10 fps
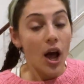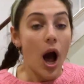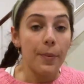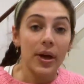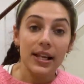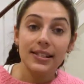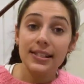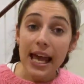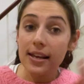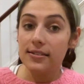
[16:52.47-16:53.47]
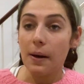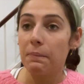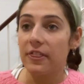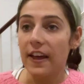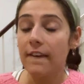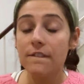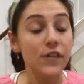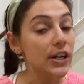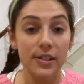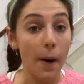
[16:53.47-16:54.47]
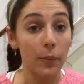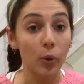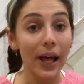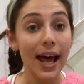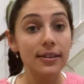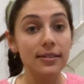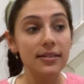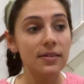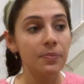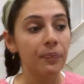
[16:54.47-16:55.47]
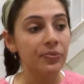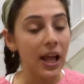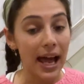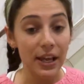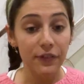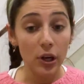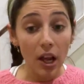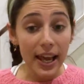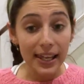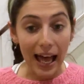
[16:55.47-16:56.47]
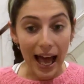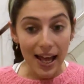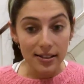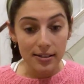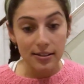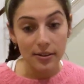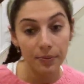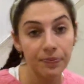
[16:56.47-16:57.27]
I'm going to say something, for example, cats. And if you like cats,